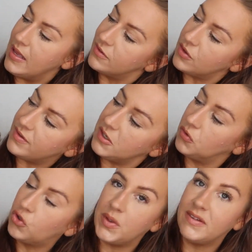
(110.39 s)
It's got this little
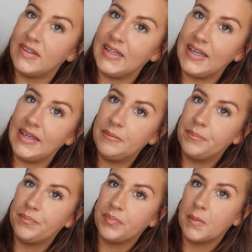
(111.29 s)
twisty
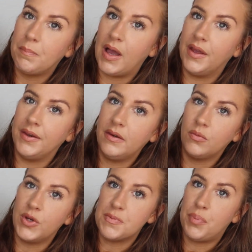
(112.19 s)
button
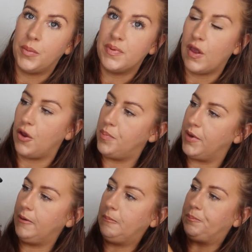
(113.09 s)
which pops it
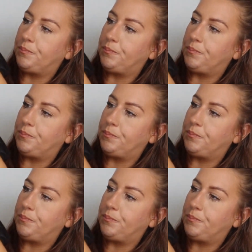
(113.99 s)
open.